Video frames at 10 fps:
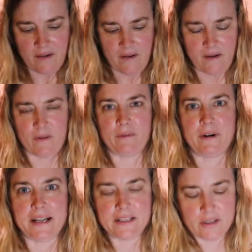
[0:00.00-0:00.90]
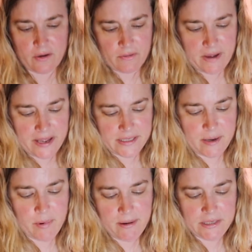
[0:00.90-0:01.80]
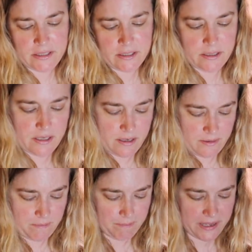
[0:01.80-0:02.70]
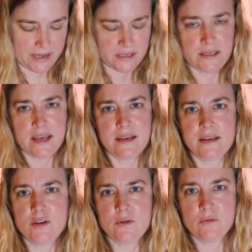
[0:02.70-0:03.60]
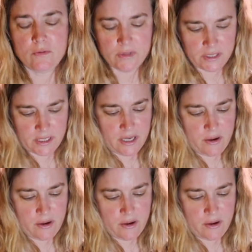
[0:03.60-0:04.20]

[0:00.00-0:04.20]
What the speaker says: All right, so as I promised, my exciting news,